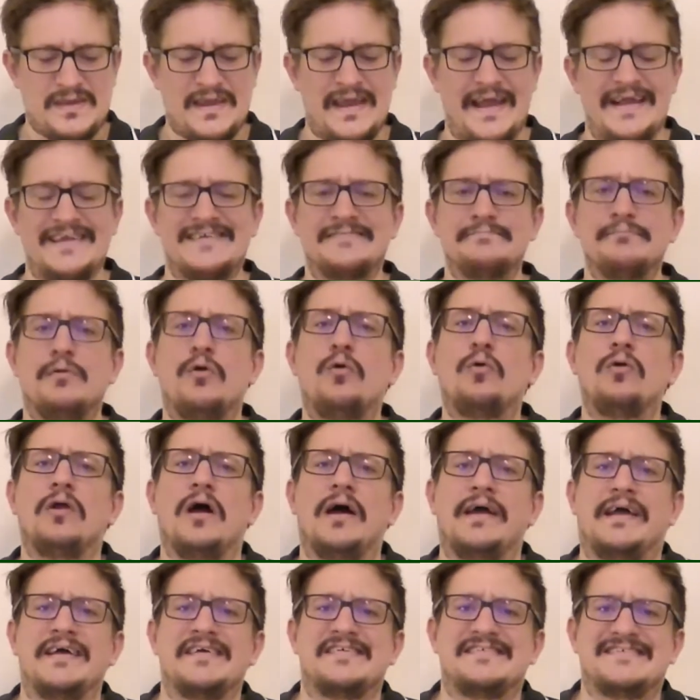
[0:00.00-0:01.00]
It's more
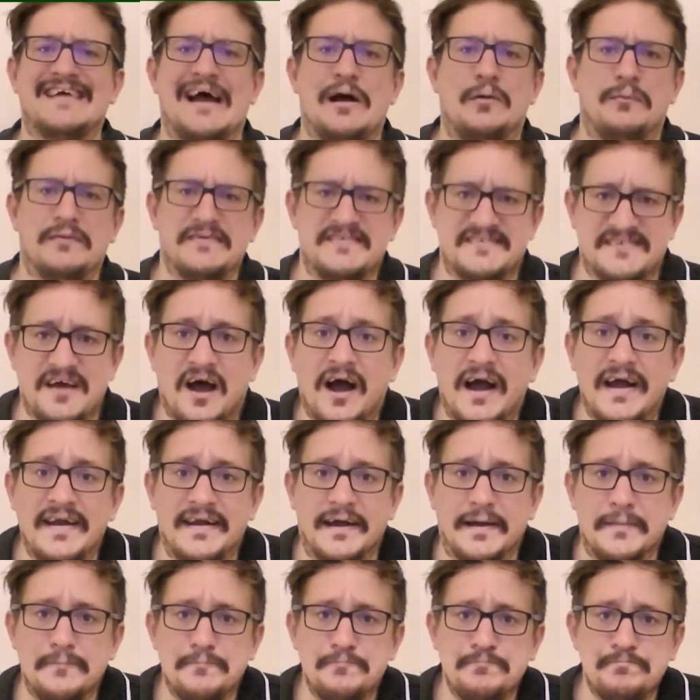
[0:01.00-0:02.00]
like a sour cider.